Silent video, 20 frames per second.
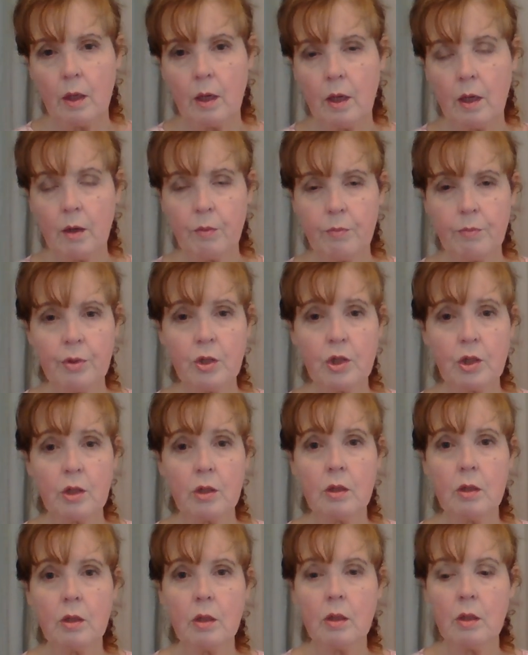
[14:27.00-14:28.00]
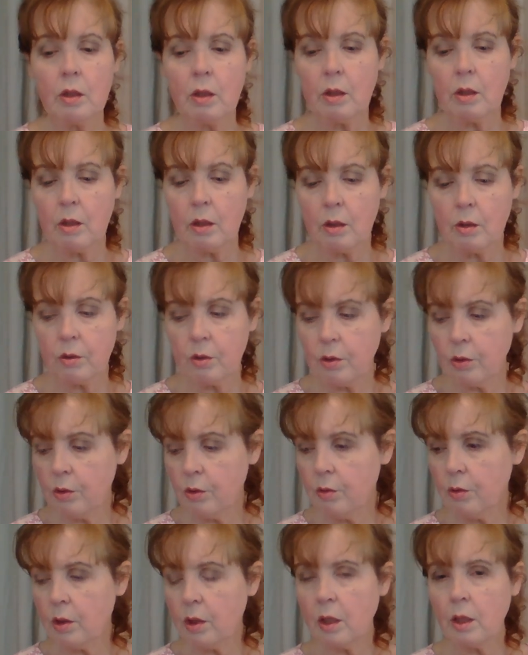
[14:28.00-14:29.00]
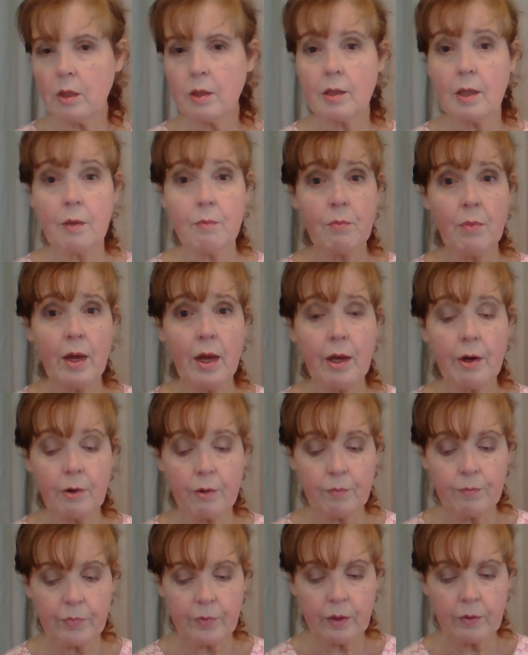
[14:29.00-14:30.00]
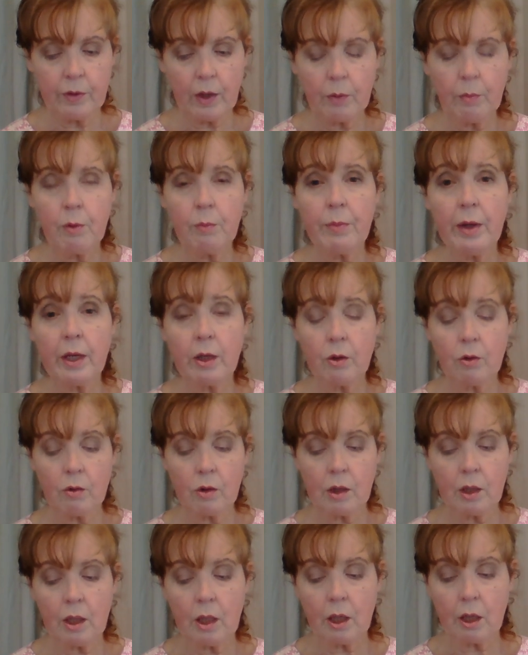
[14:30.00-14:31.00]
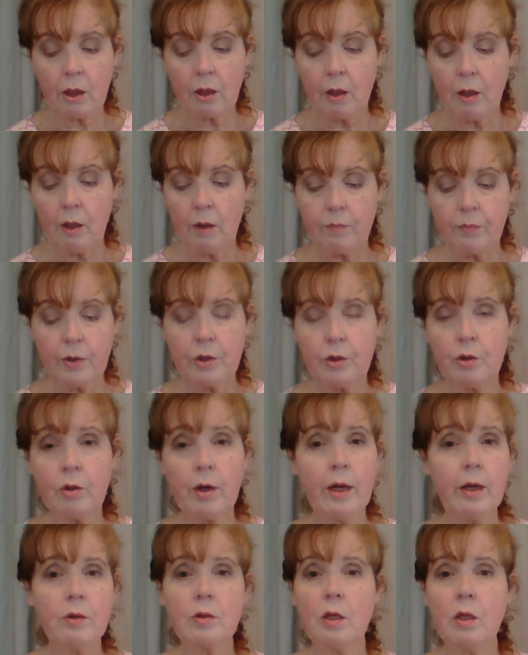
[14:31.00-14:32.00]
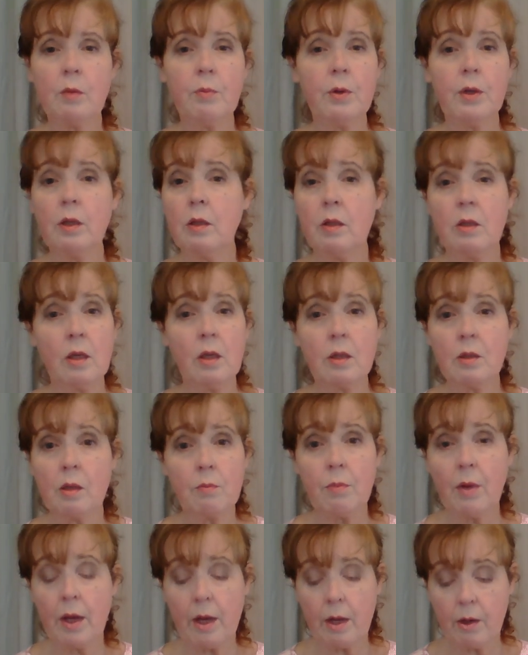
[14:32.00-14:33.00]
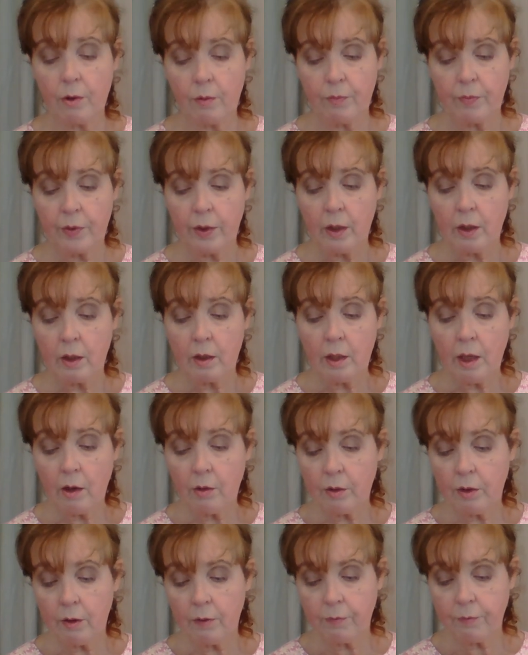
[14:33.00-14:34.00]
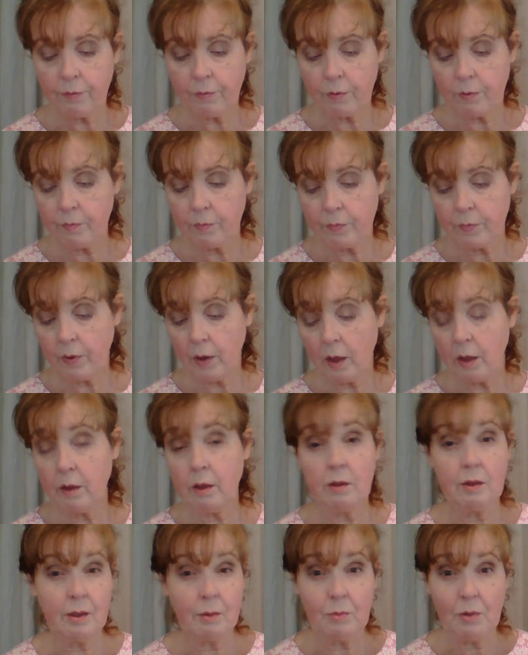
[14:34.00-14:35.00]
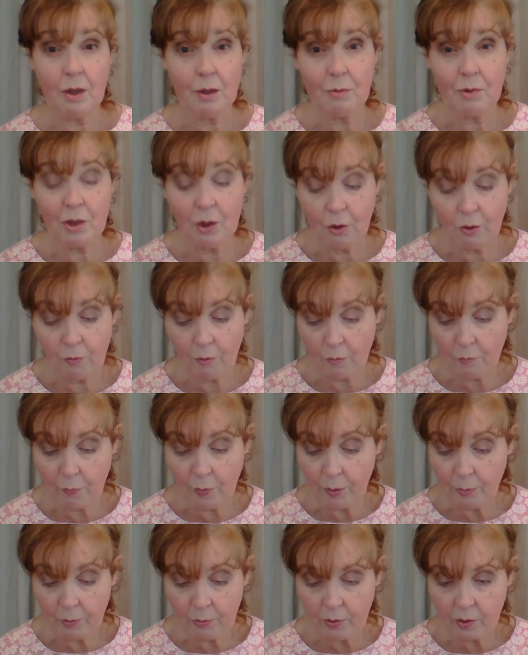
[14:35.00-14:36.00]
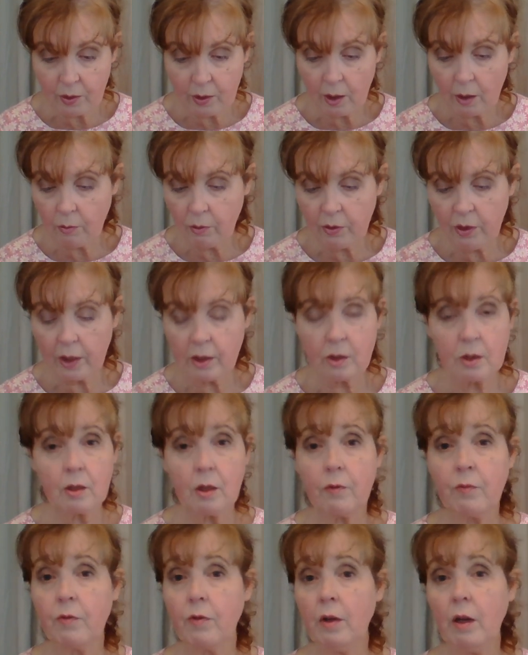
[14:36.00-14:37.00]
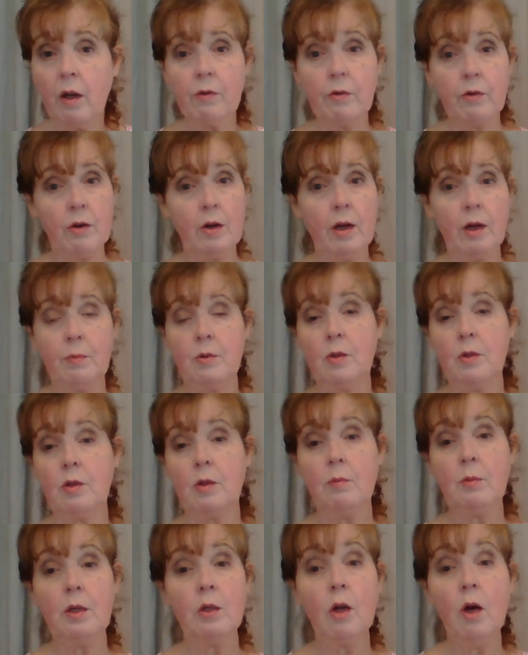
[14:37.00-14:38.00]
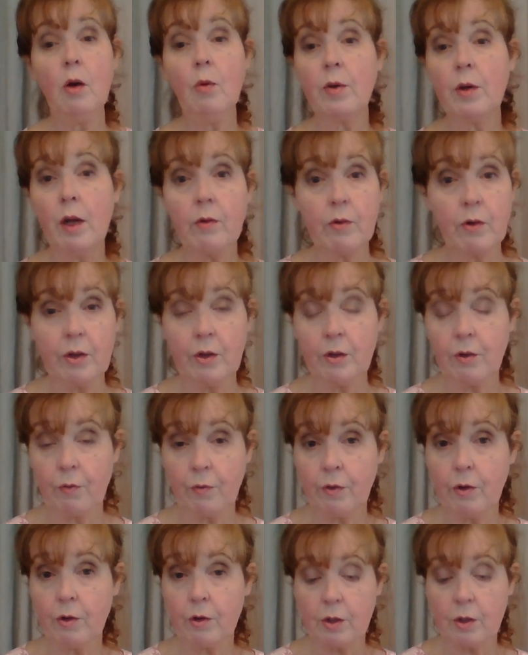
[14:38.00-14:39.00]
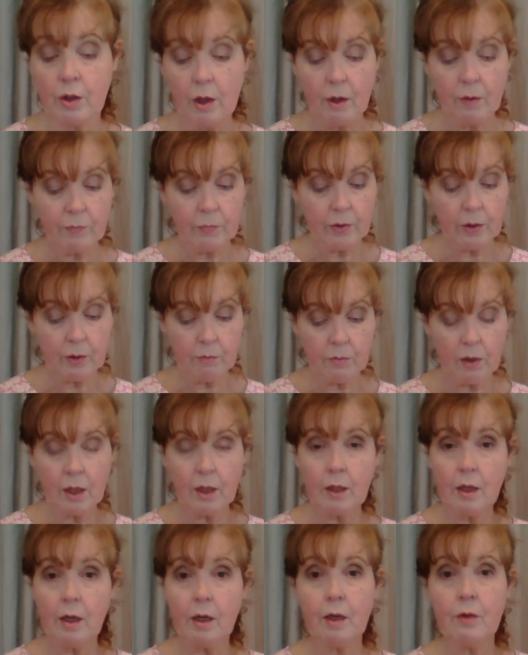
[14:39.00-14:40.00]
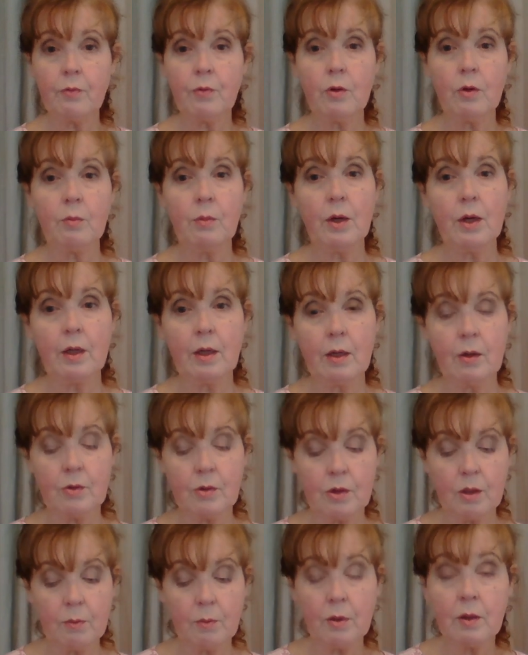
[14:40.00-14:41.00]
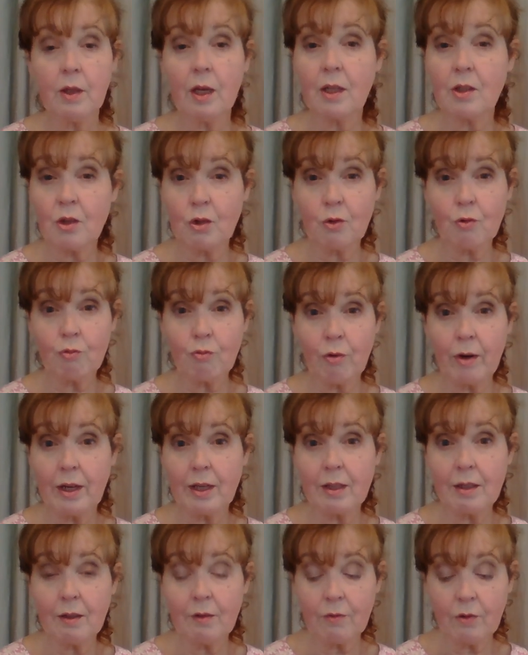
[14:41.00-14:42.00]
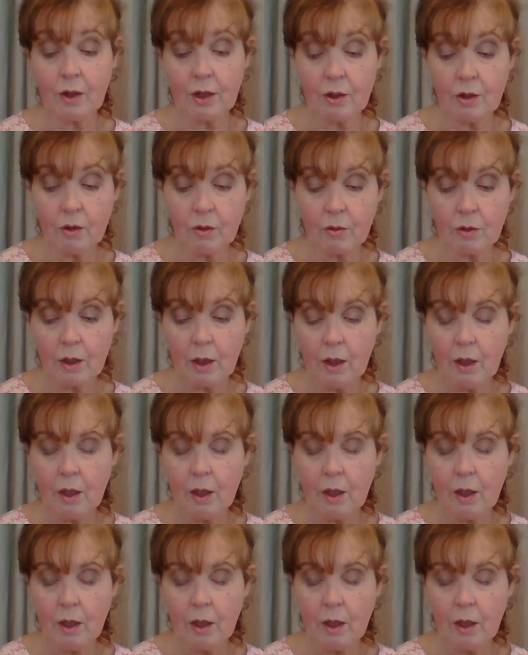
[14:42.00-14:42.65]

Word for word: ambition uh, to do things that matter and they will make you think that your housekeeping doesn't matter now if I sometimes hear from people that say, well, that stuff never happens to me. No one ever interferes in my life or my housekeeping. That's great if they don't.